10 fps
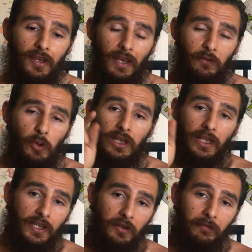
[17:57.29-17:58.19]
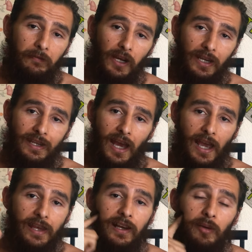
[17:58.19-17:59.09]
If you clean your fucking
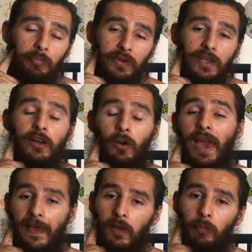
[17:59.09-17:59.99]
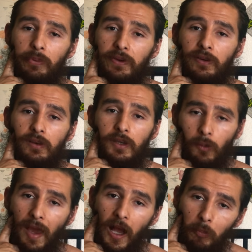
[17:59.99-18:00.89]
diet up, it'll help. It'll
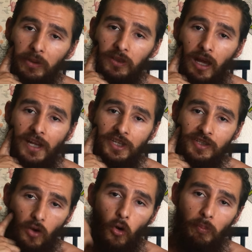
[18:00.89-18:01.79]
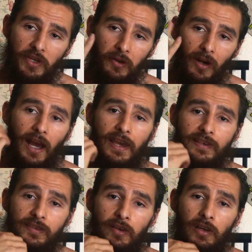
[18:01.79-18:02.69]
help a lot just to open your eyes.